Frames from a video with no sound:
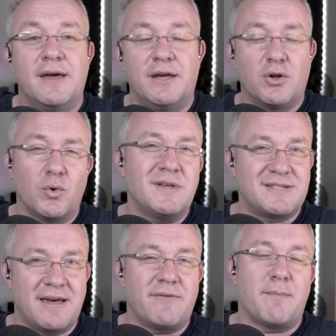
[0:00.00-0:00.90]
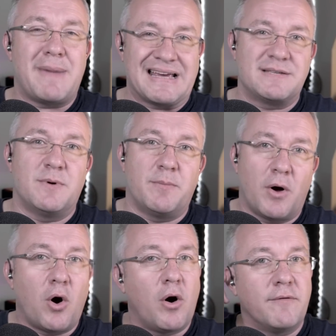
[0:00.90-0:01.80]
You can only save a maximum
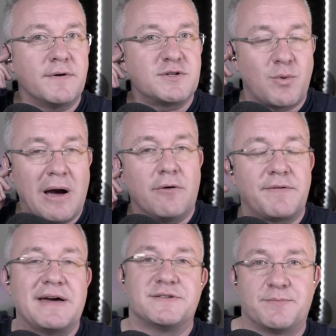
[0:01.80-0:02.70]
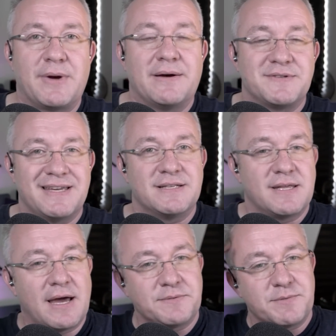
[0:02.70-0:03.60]
of £12,000 into
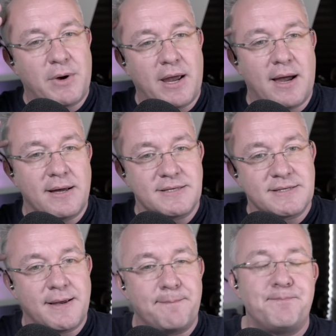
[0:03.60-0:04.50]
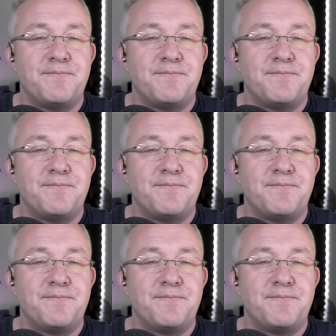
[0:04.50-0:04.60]
the help to buy ISA.